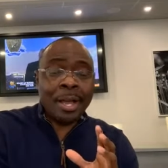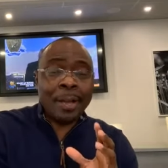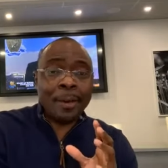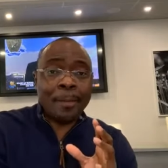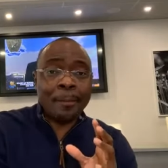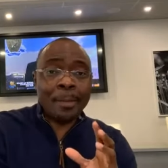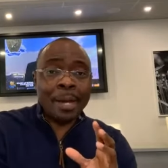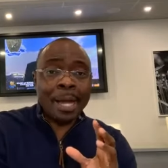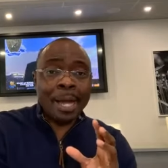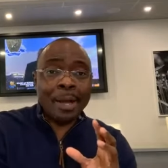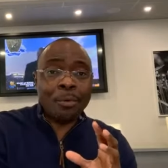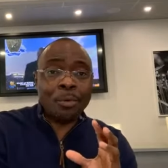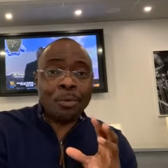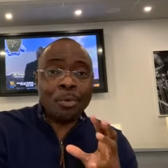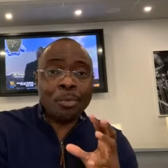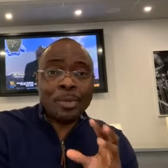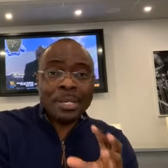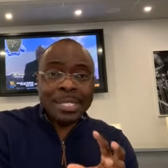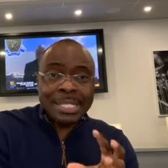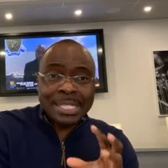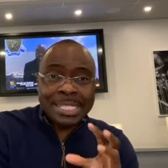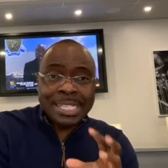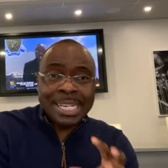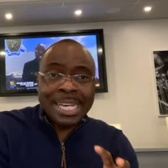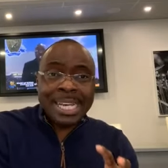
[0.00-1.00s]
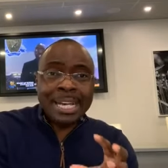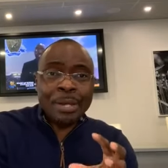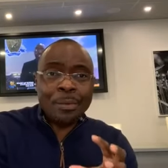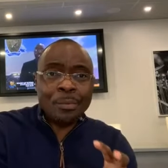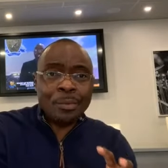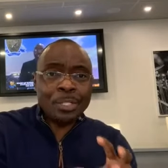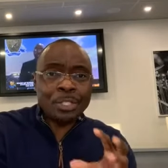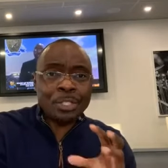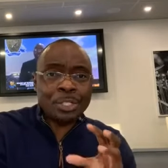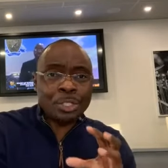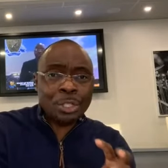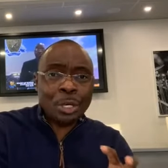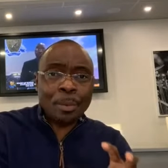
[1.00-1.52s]
Um, I will be
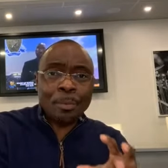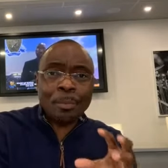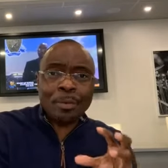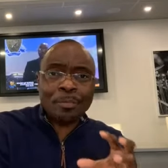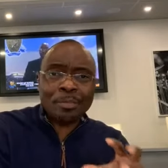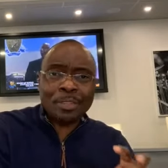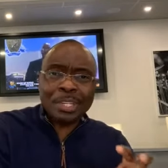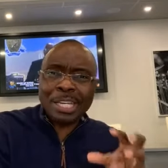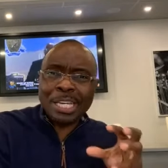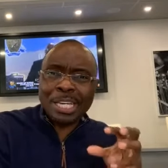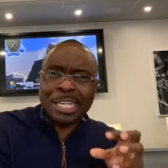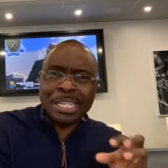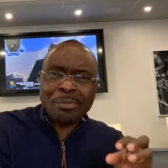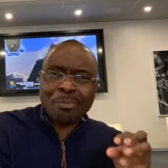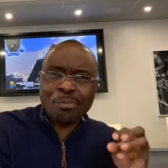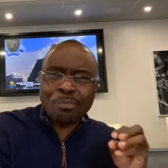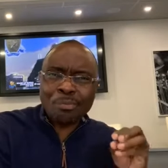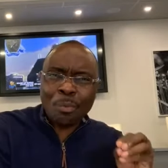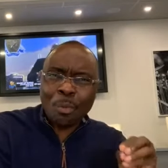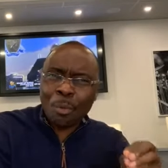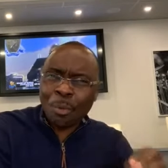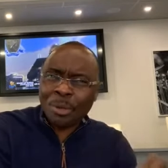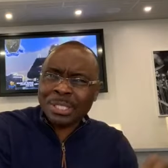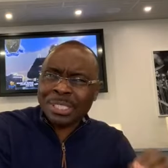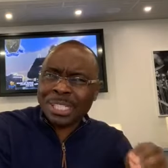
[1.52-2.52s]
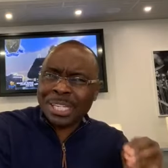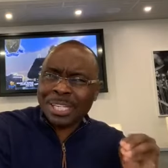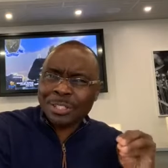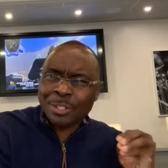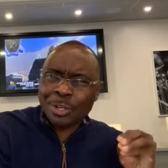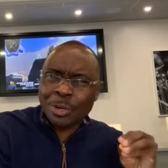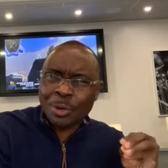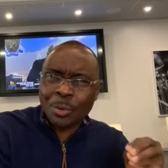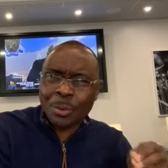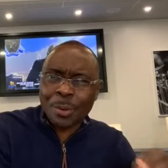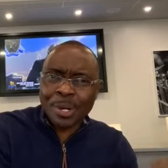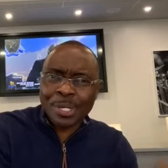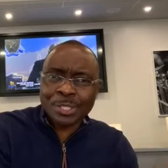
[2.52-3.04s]
dealing with some of the
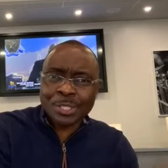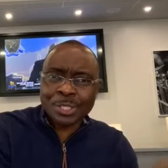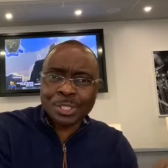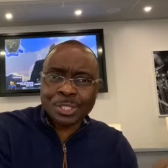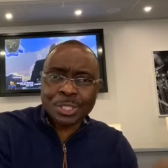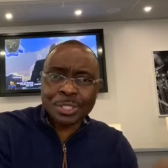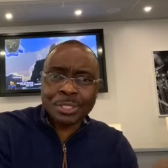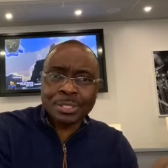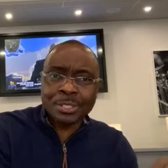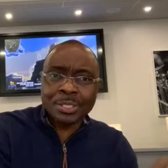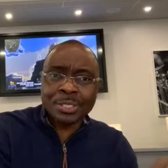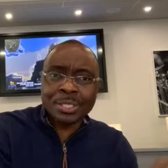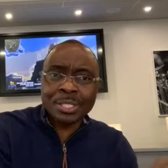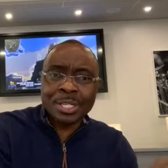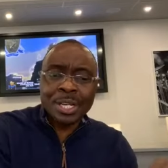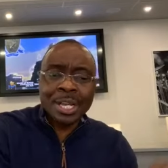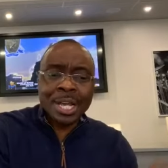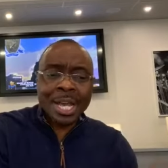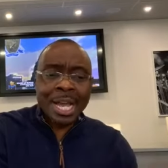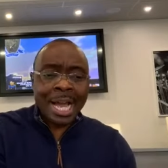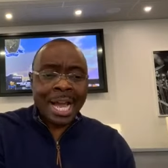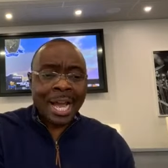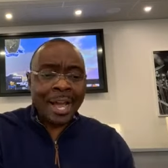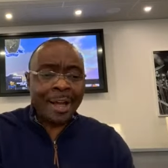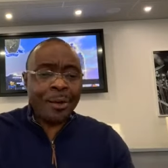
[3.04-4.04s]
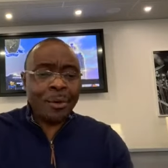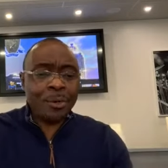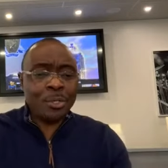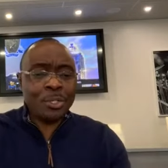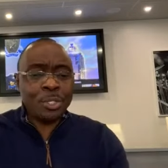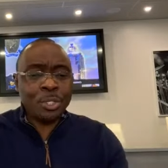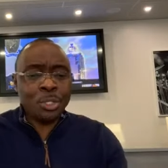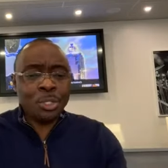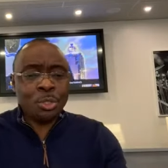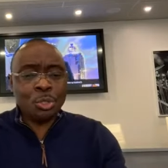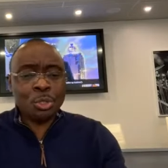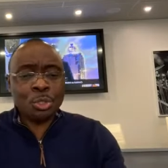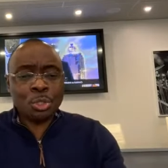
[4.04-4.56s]
important questions. How
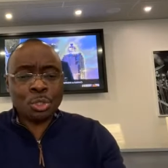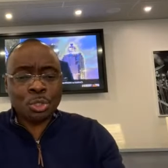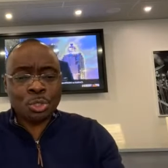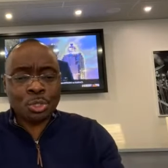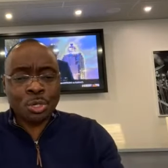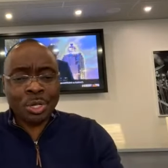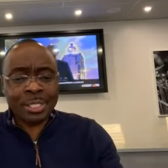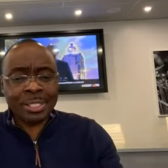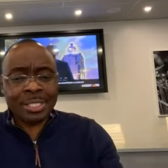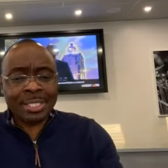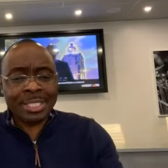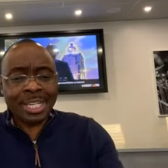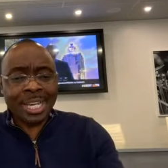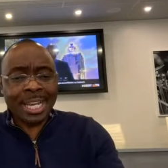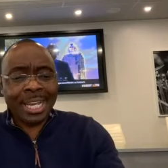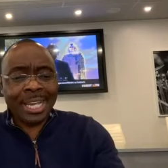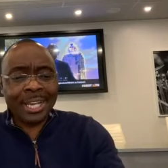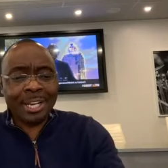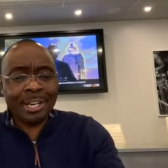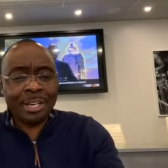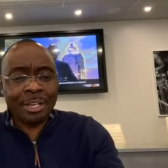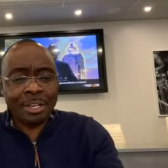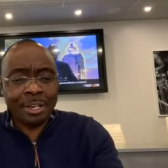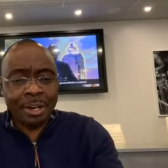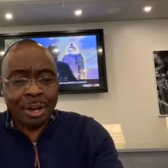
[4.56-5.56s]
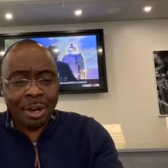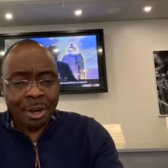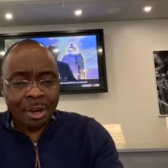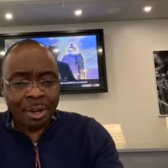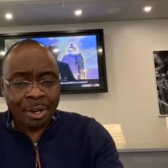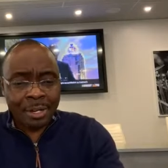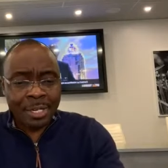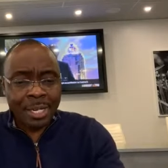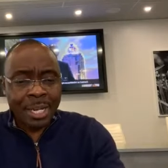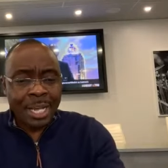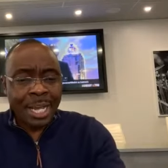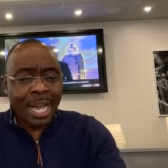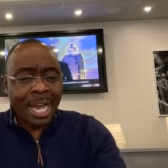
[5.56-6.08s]
do you trust a
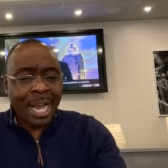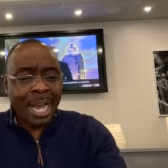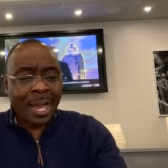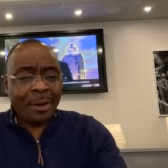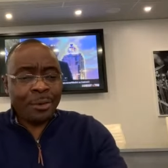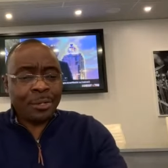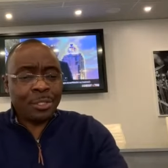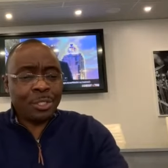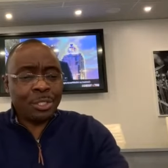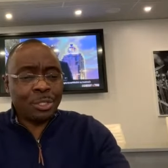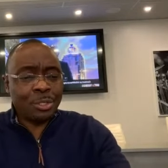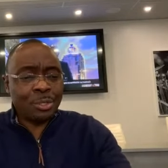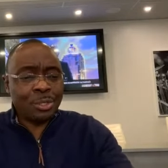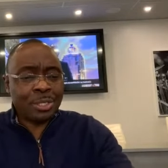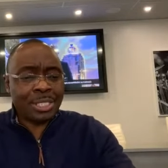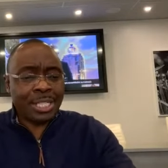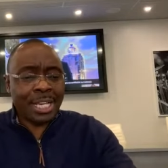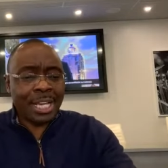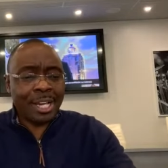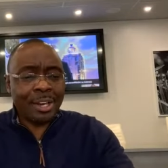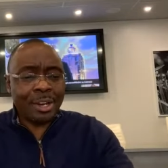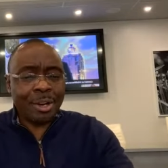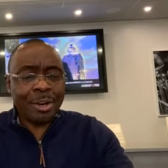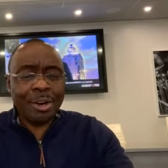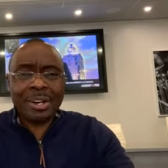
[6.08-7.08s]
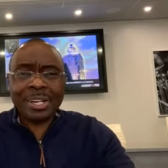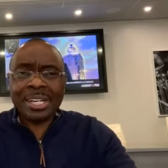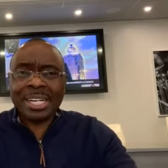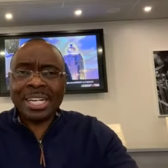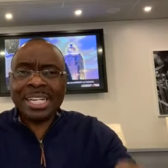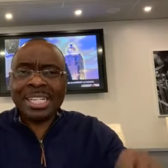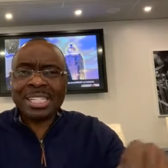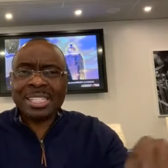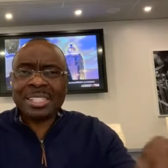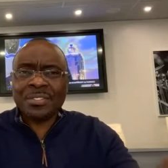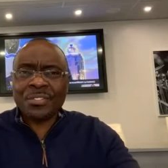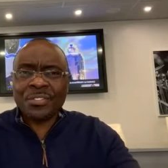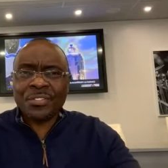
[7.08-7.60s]
God? How do you say
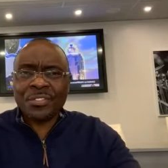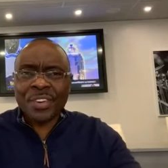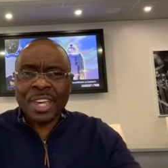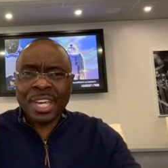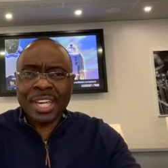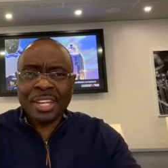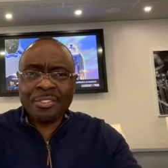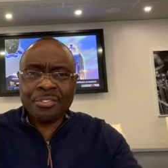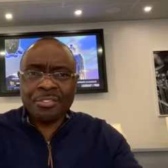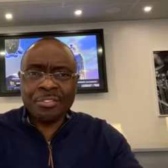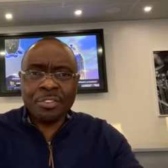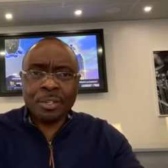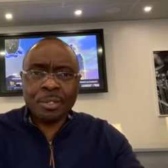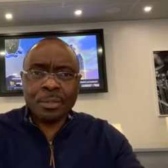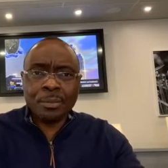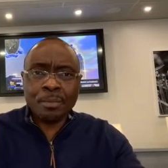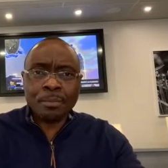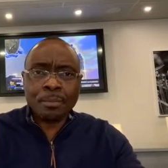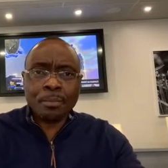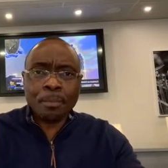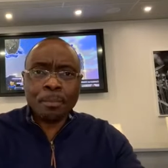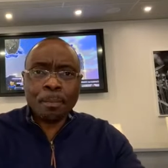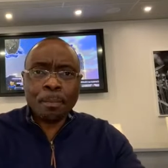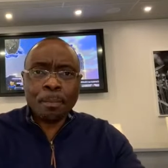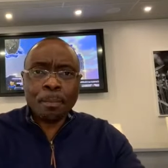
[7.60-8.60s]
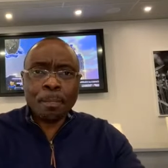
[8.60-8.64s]
God is faithful